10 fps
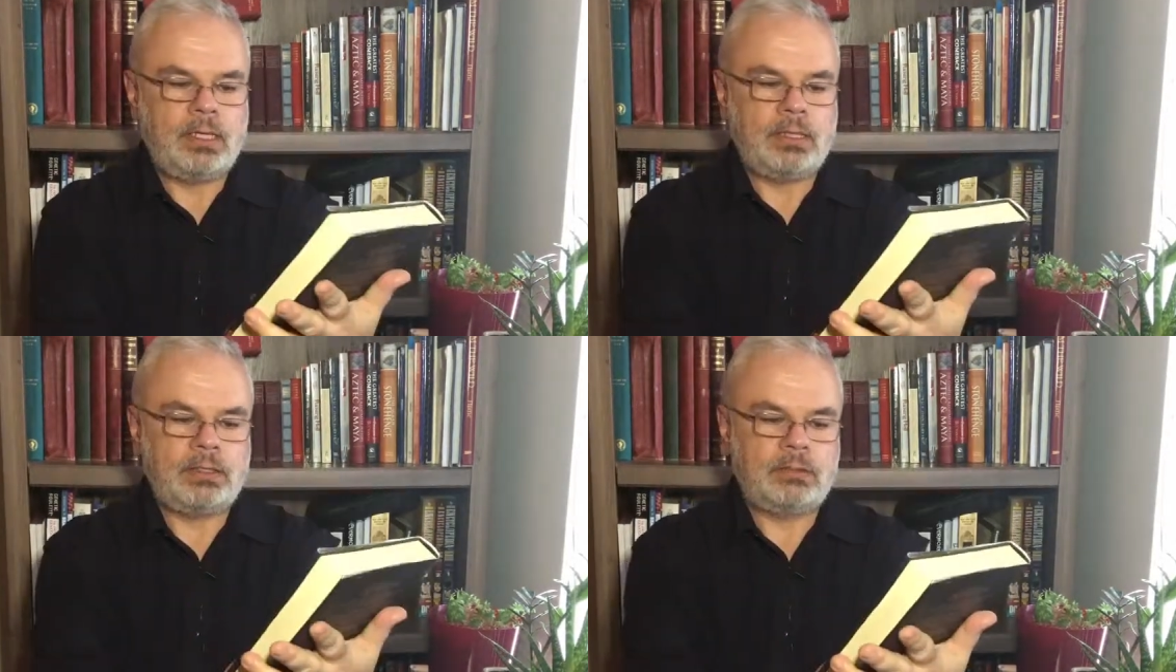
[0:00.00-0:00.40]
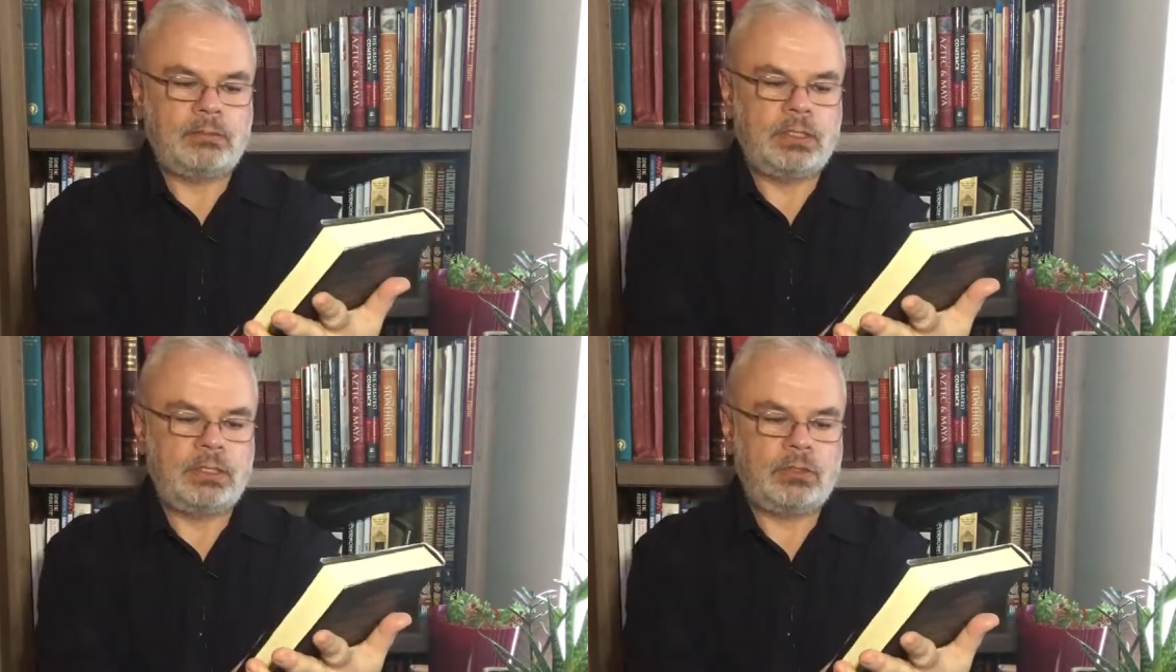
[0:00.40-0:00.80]
It's
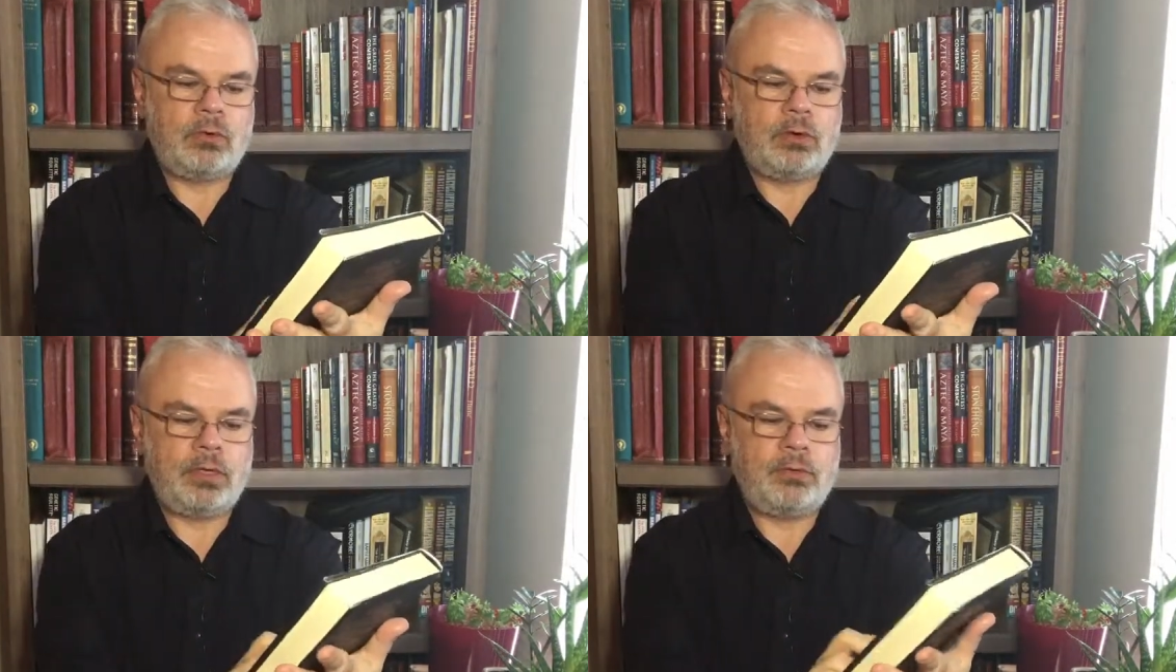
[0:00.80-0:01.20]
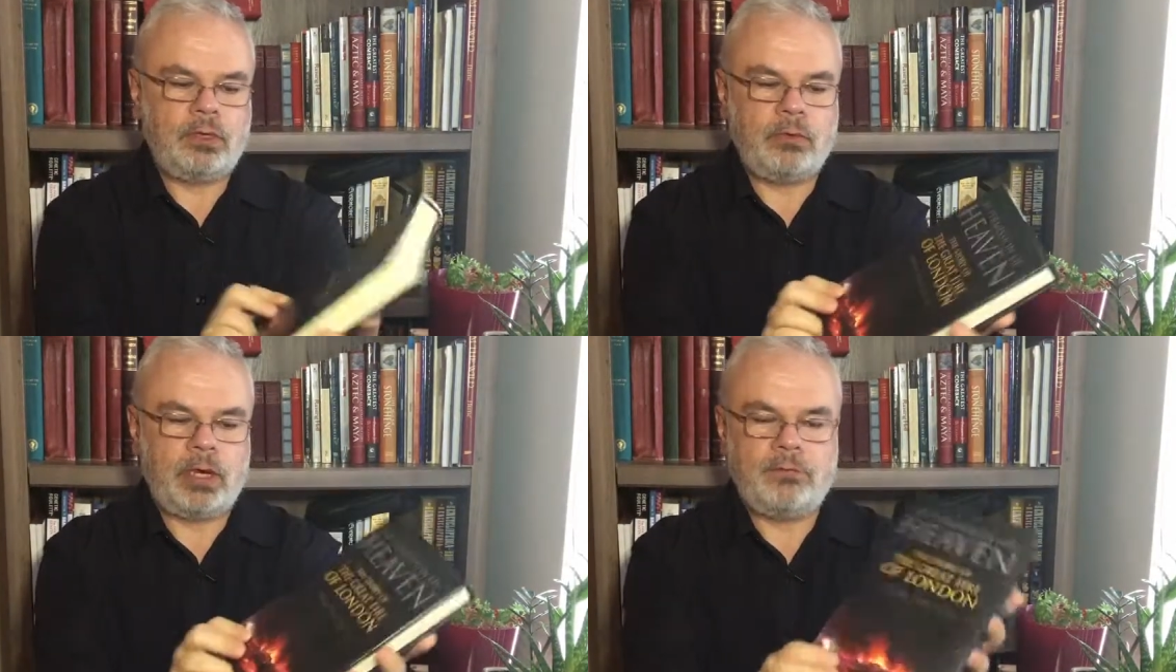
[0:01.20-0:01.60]
the story of the
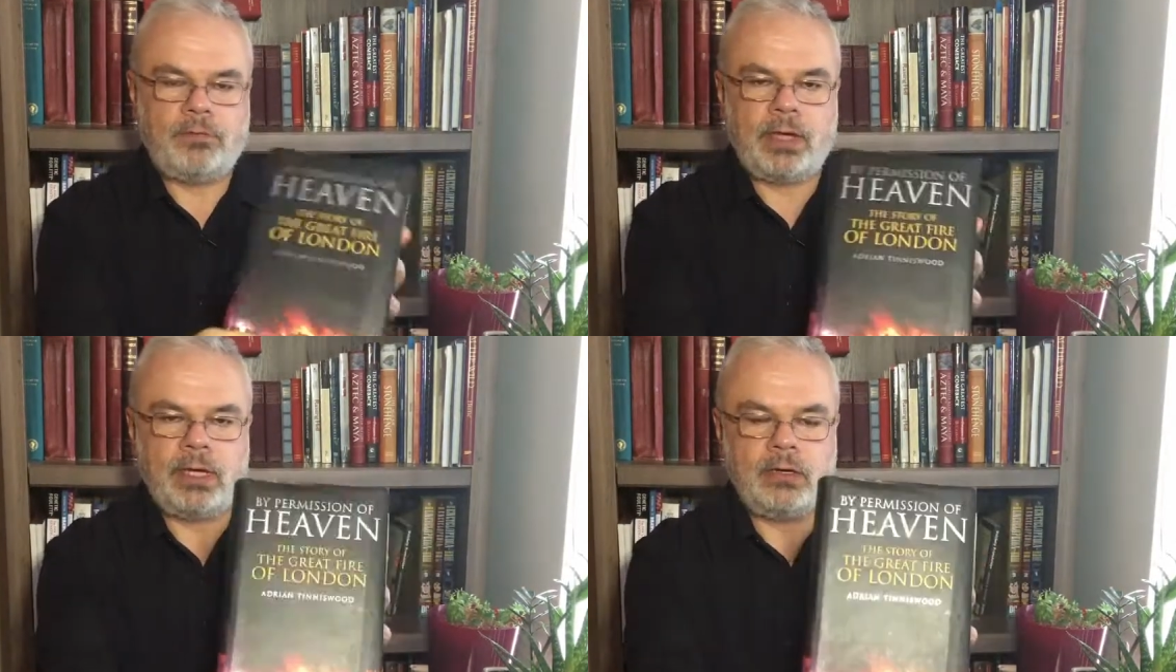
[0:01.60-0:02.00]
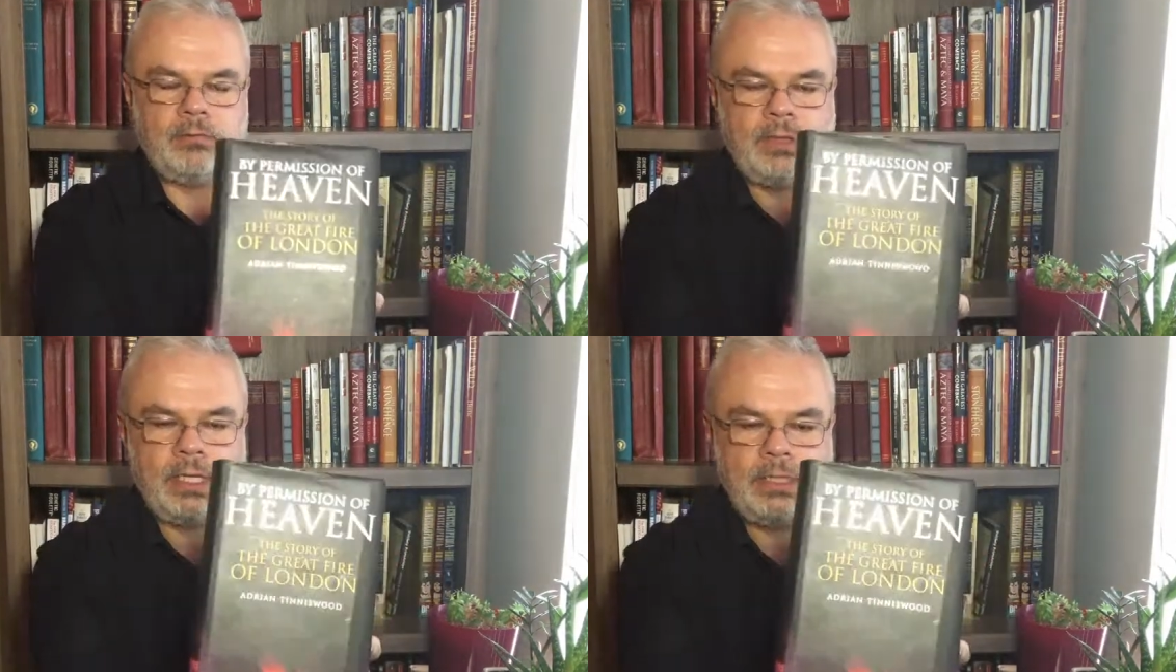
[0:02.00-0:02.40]
Great Fire
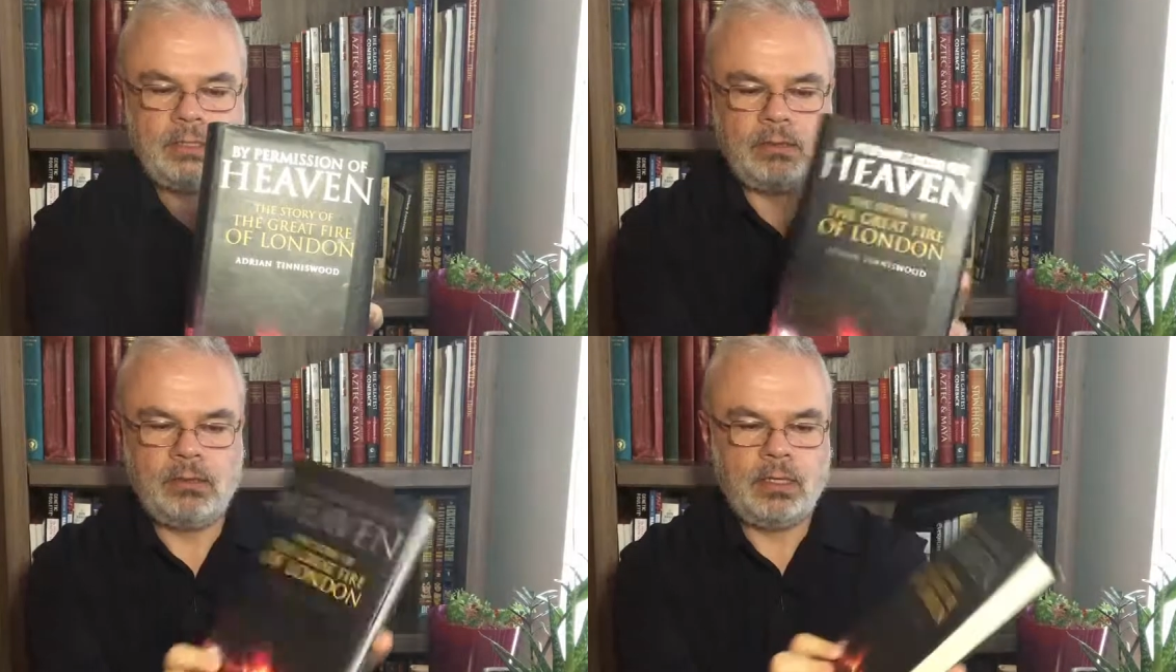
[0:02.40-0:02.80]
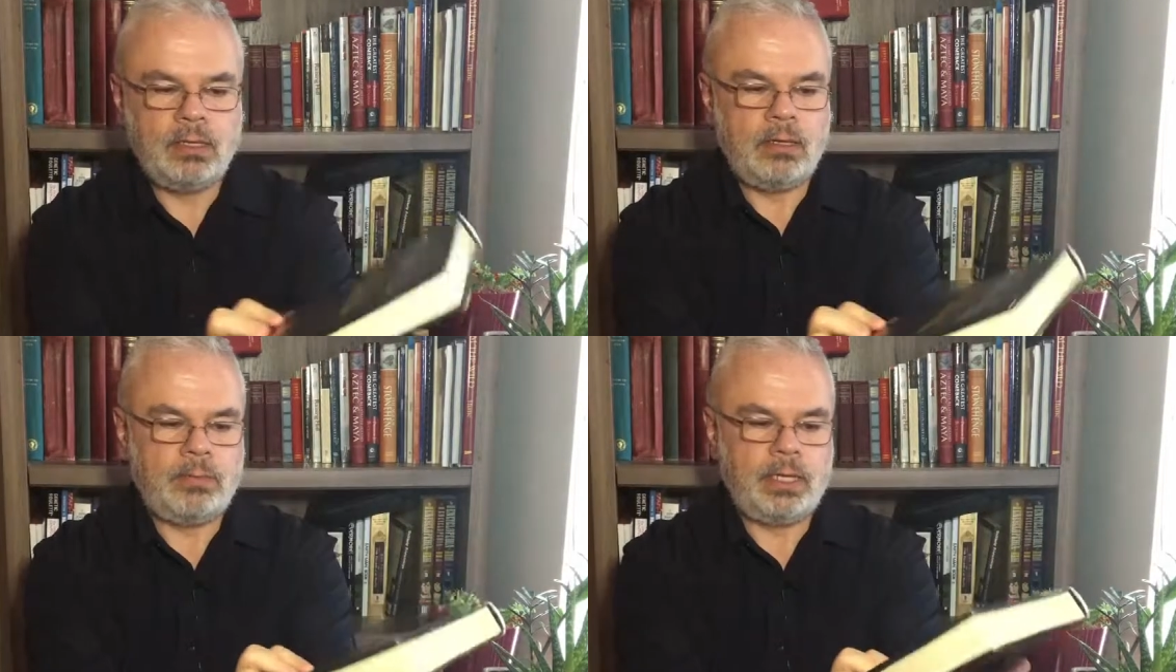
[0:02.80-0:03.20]
of London
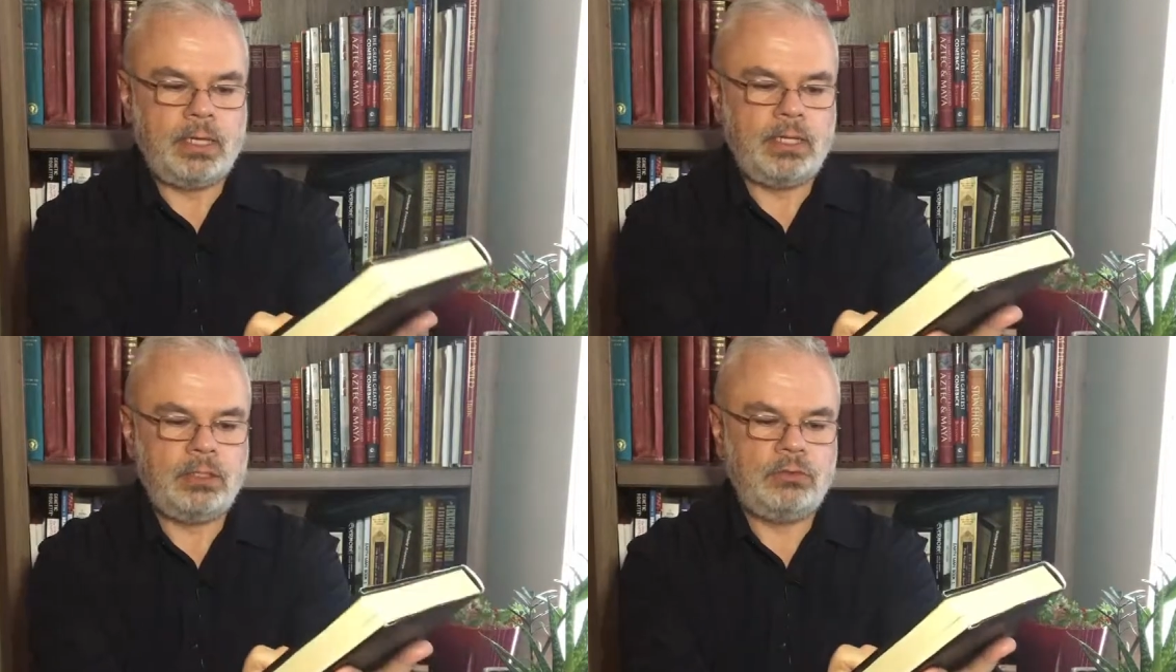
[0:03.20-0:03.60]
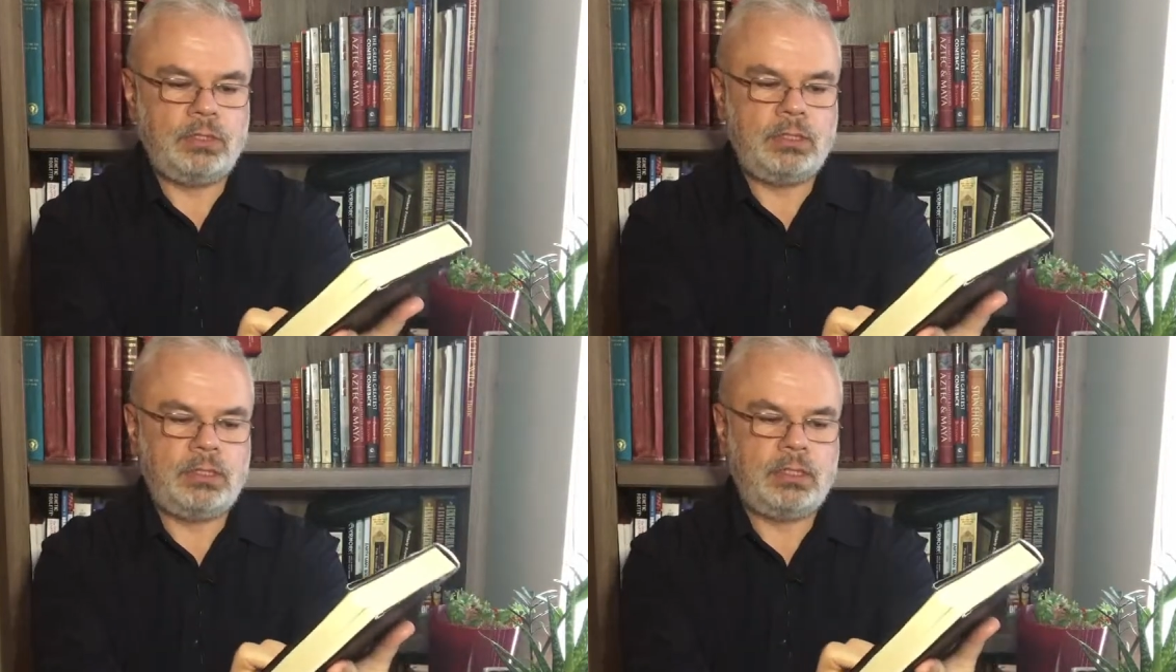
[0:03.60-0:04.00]
by
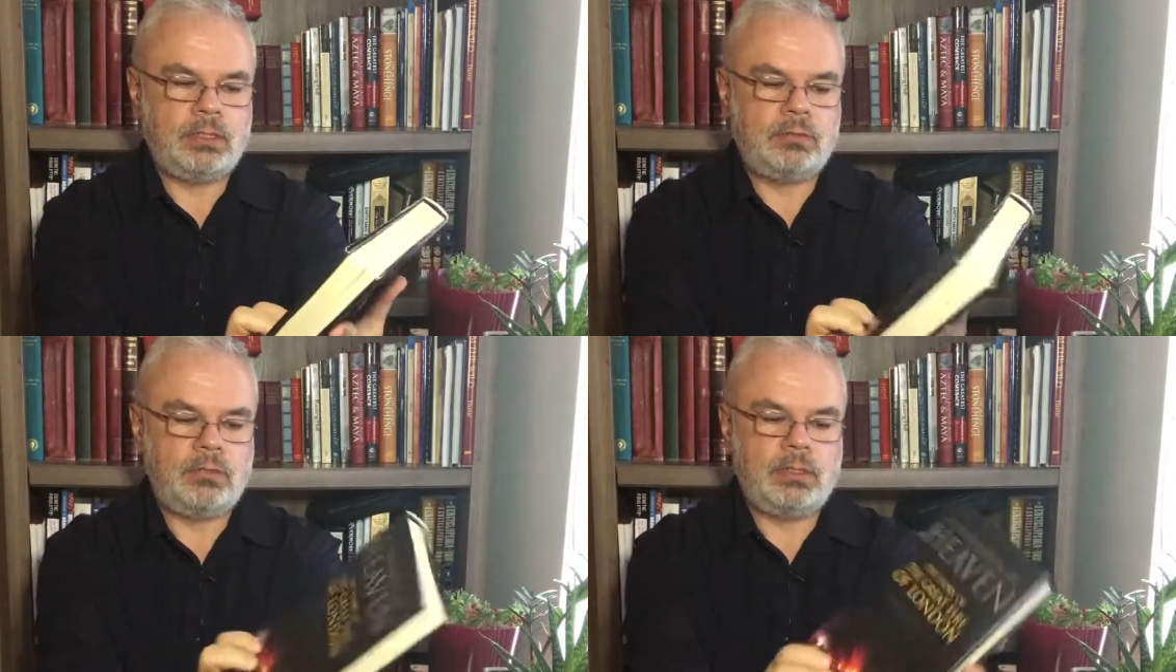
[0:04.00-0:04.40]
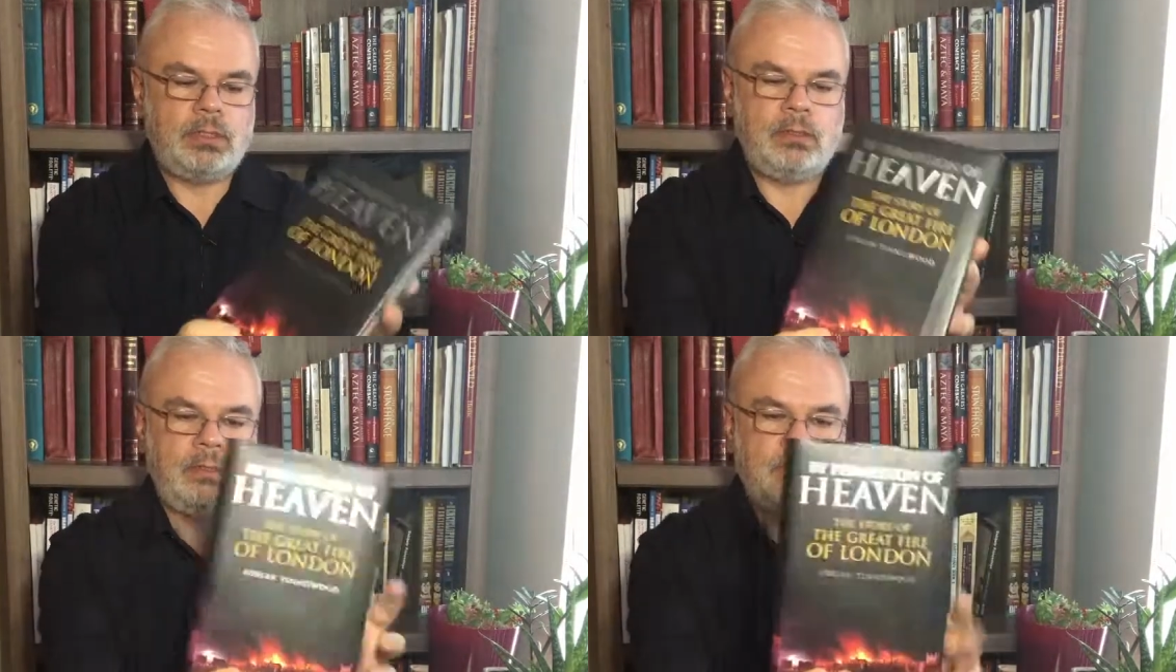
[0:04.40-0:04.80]
Adrian Tinniswood.